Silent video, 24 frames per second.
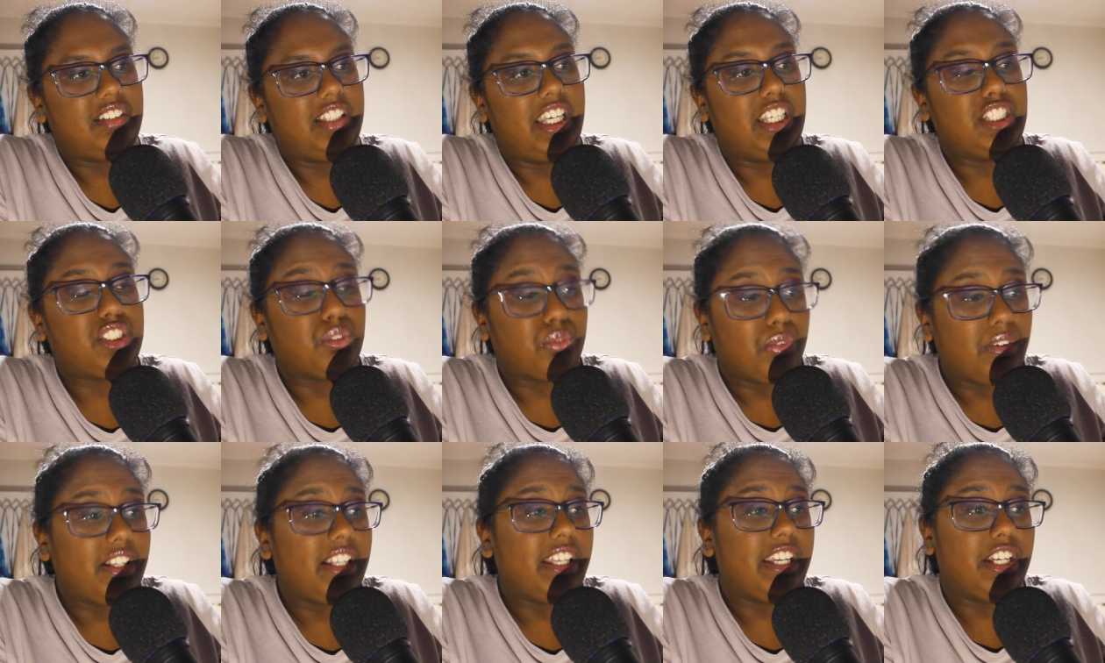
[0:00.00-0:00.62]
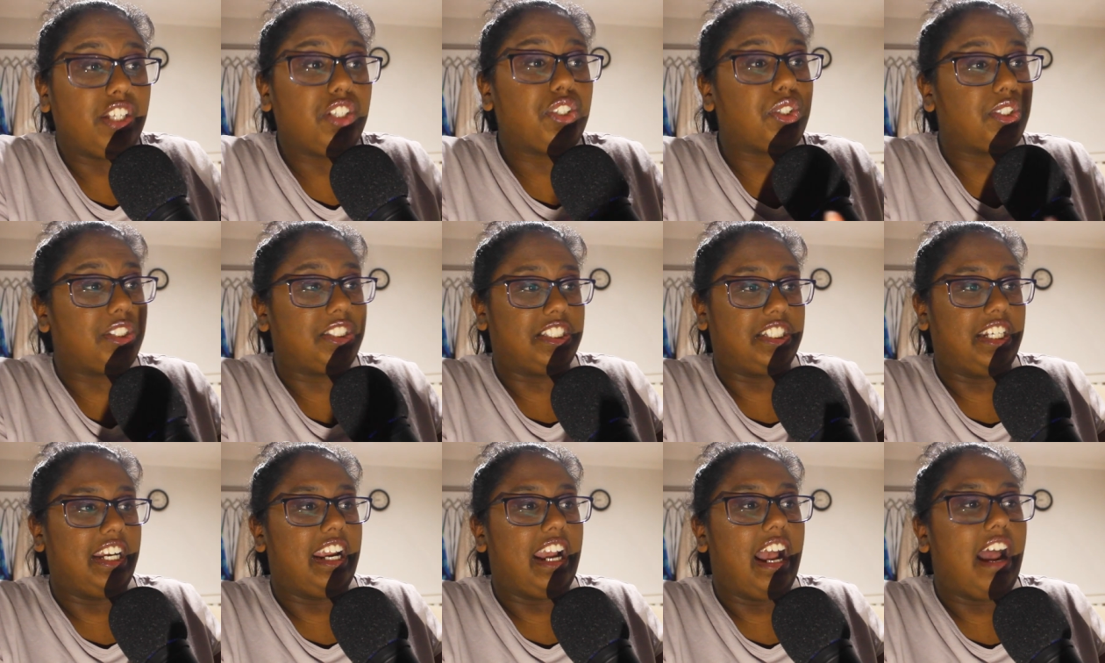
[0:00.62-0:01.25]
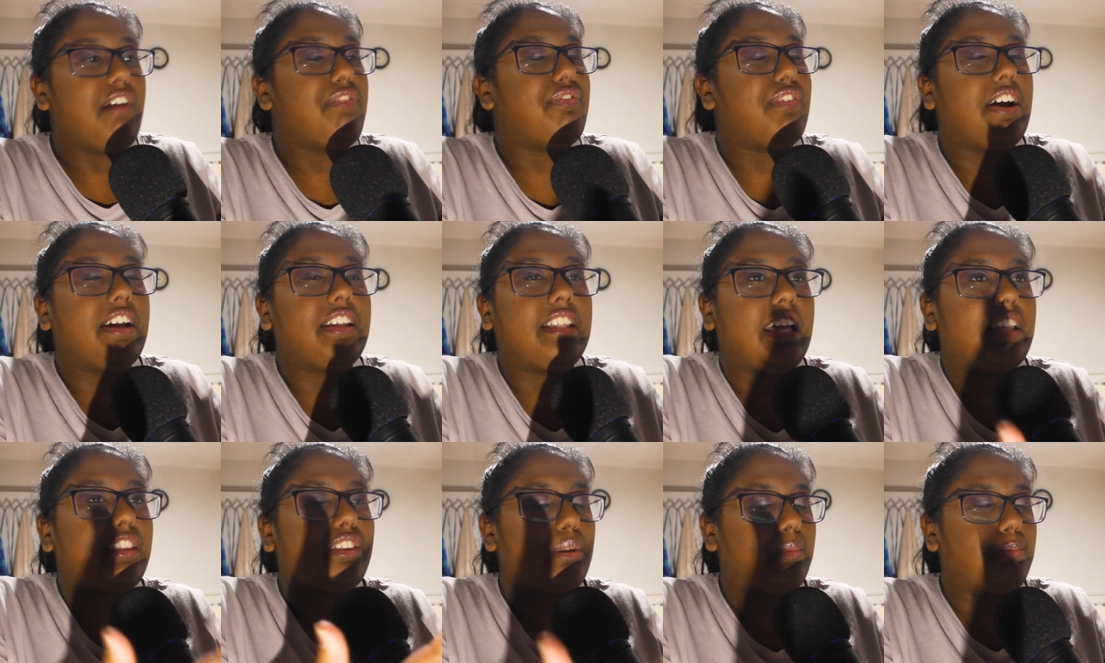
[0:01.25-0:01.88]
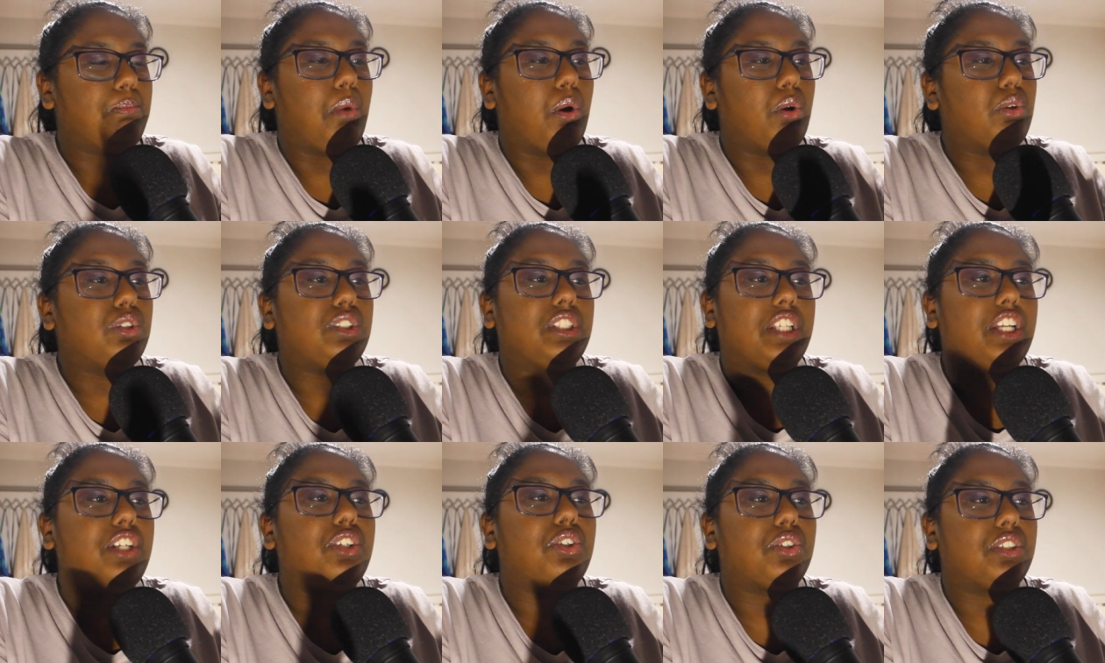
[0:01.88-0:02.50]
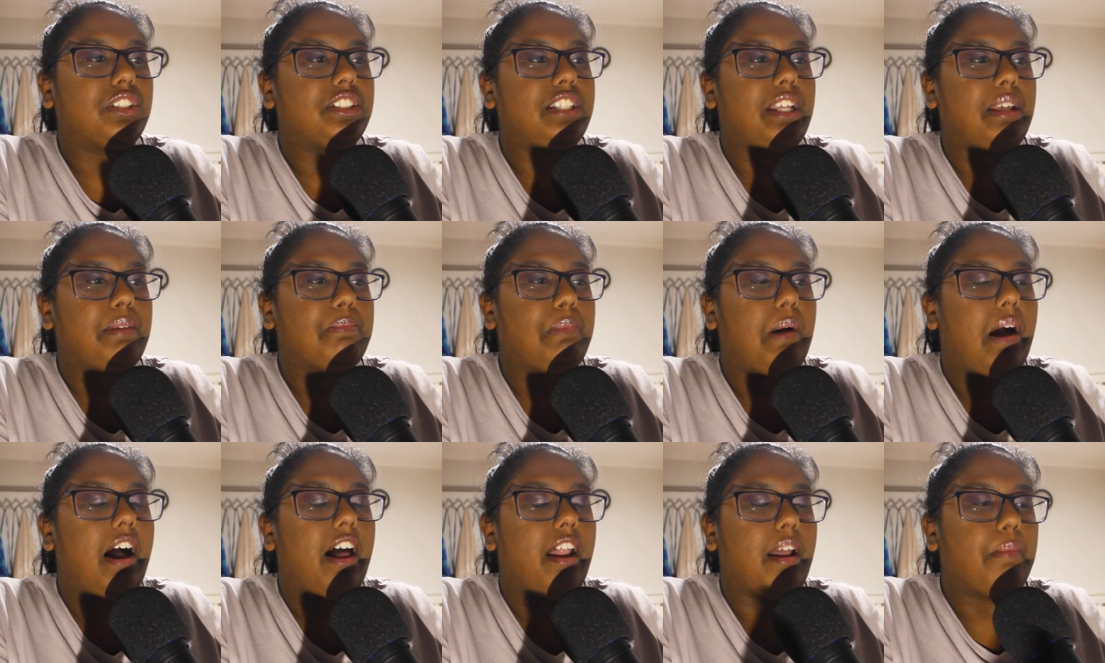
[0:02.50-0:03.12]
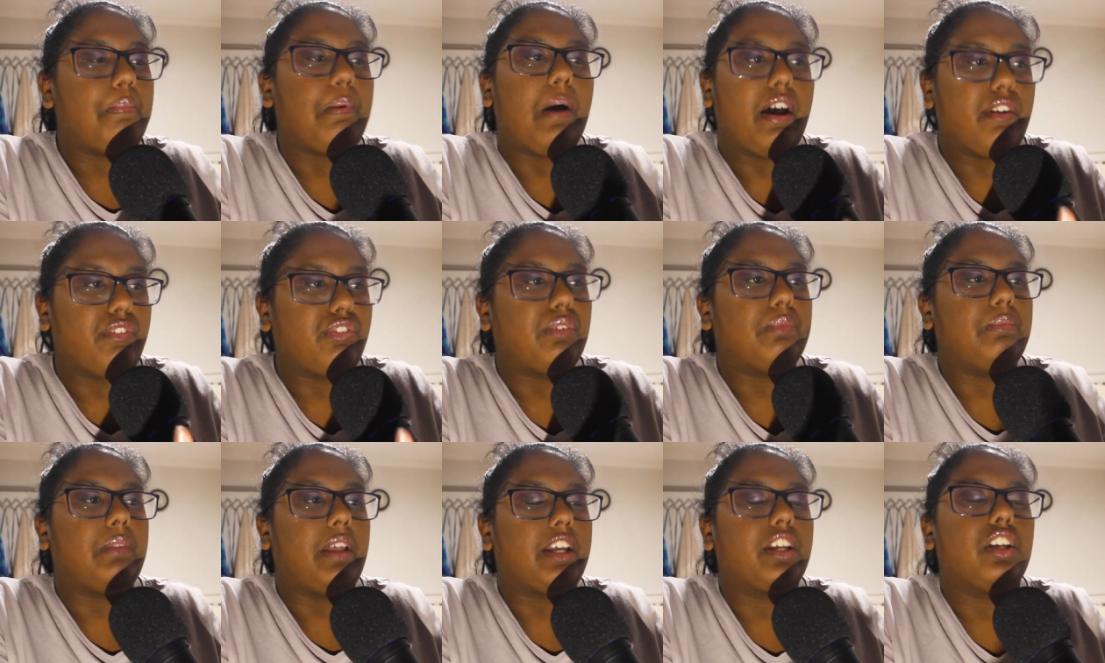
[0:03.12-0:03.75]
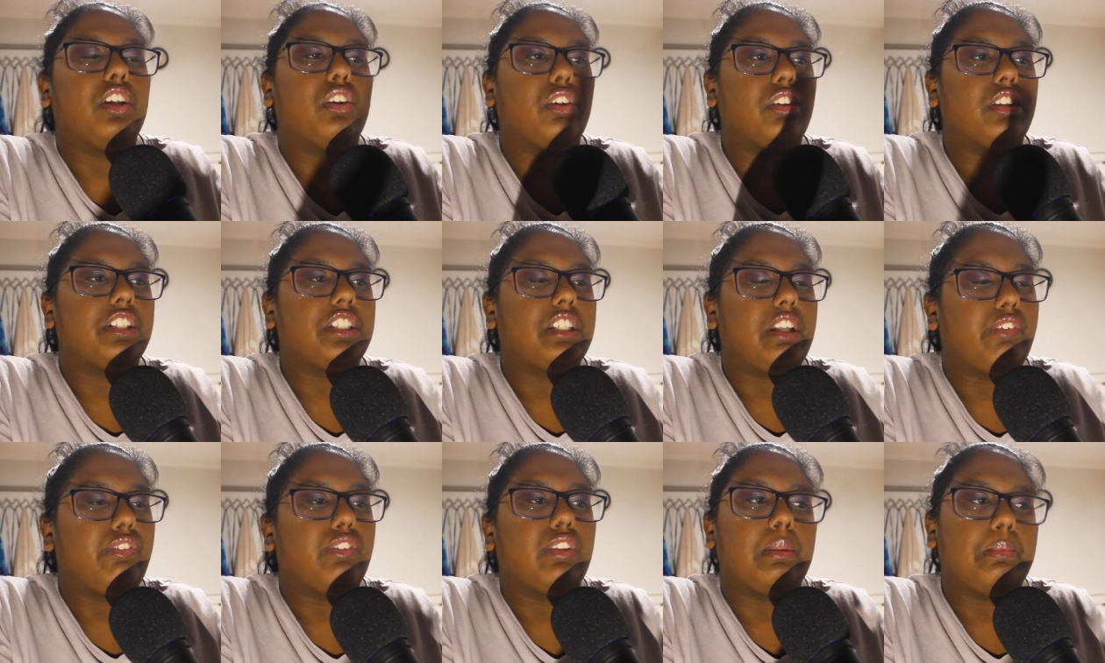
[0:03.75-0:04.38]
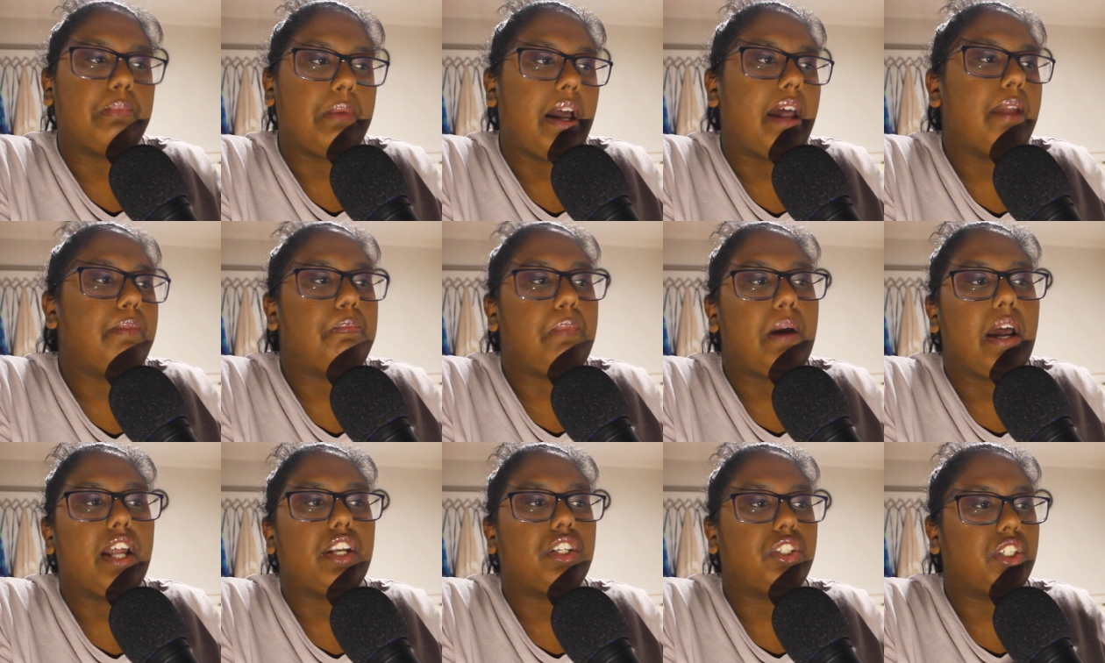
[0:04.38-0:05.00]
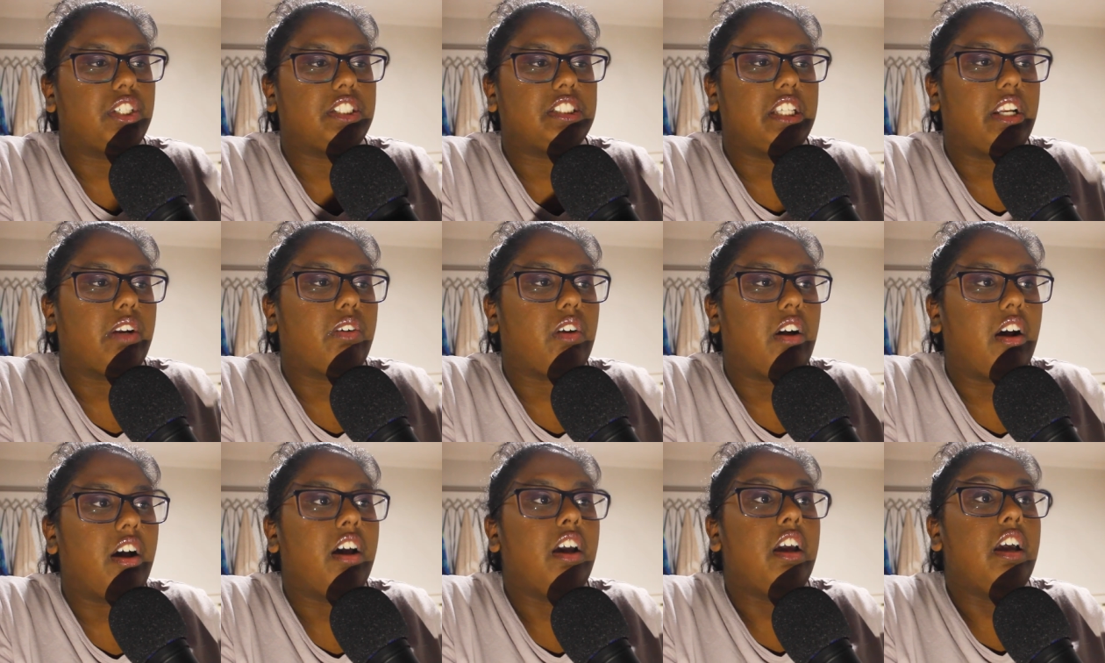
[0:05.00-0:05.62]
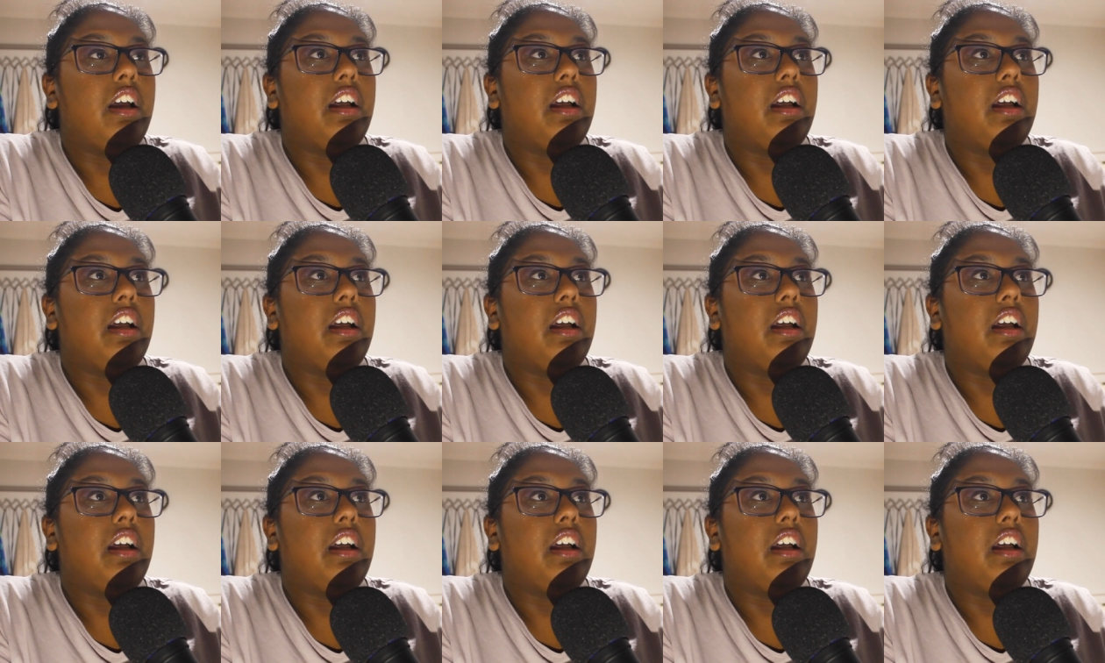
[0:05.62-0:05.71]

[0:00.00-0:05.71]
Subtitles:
It's really interesting. I find that the most interesting part, apart from, like, you know, the stuff with the Bad Batch, etc.